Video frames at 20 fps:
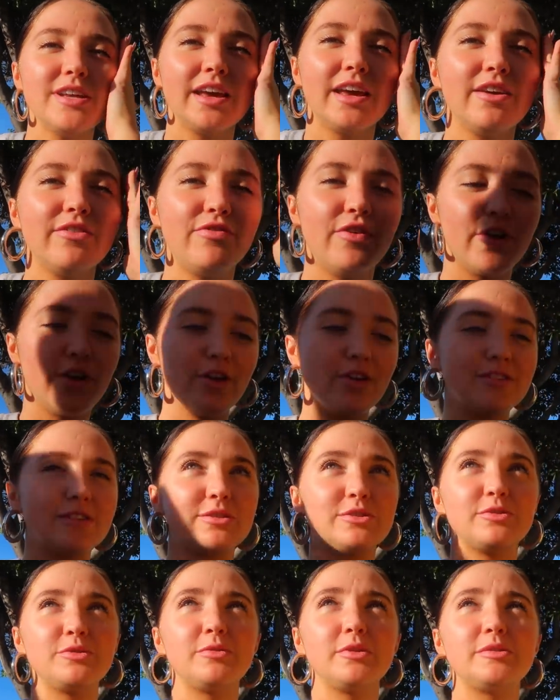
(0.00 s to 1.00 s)
taking photos.
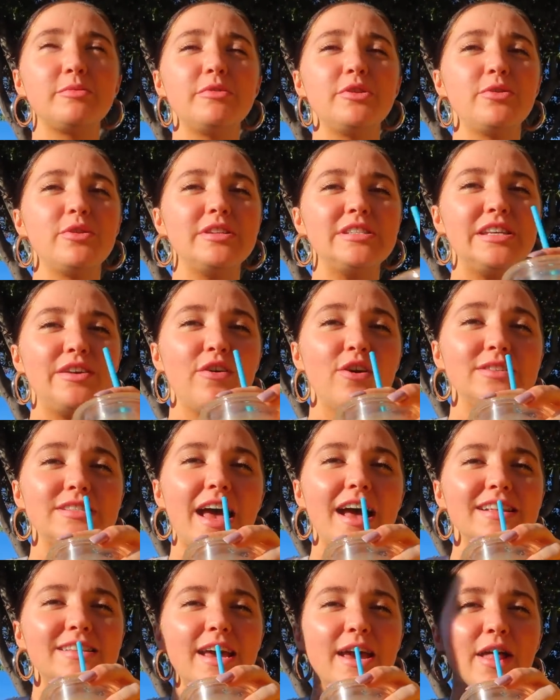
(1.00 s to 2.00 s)
This is what we're doing. Yes,
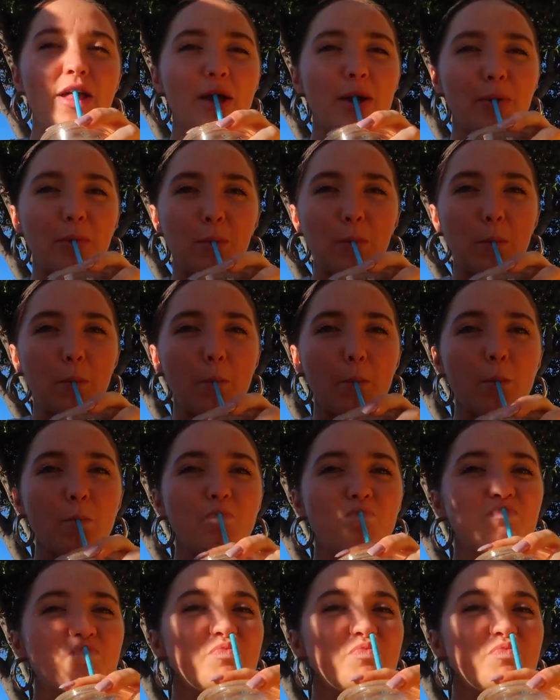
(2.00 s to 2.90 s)
Hi, Tyler. You're